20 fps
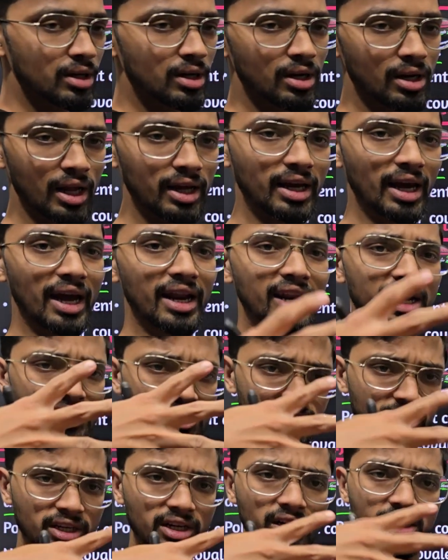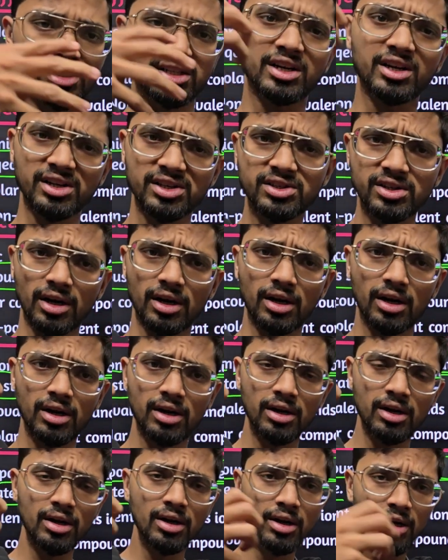Like NaCl is a crystal.
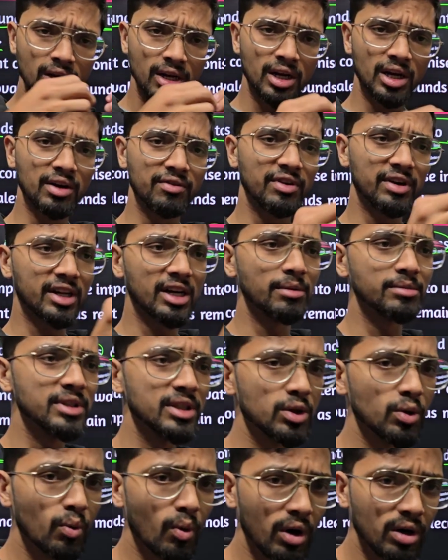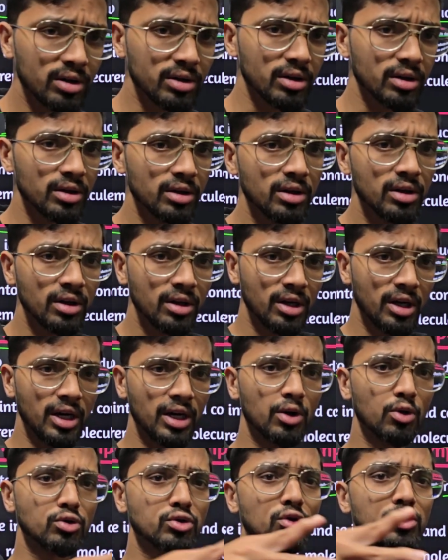If it comes into water, it
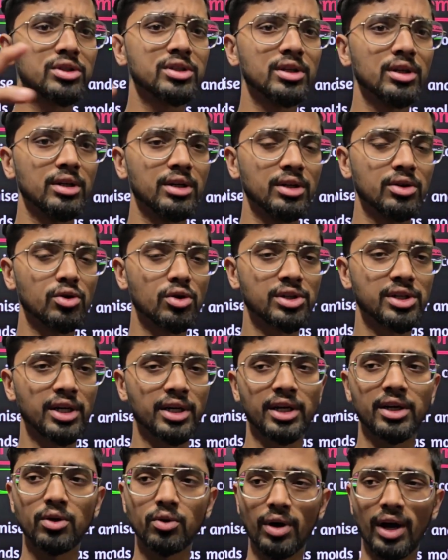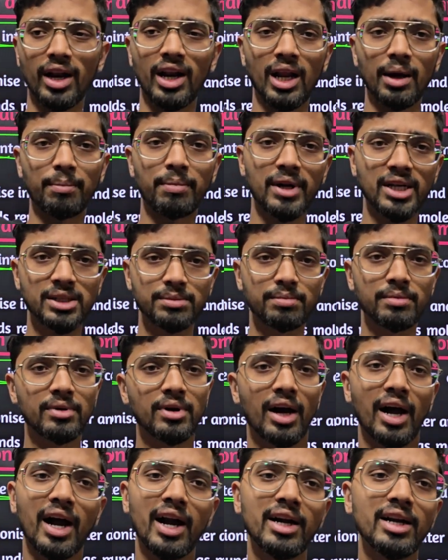dissociate into Na plus
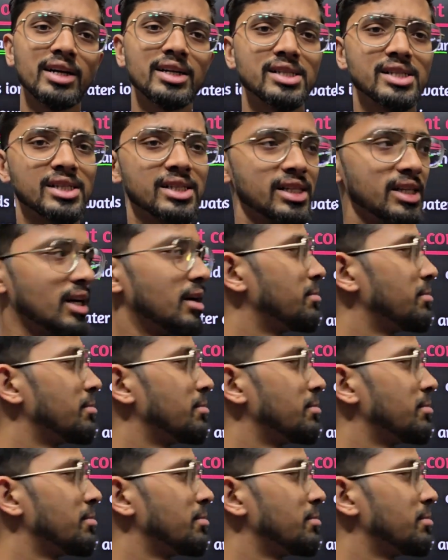and Cl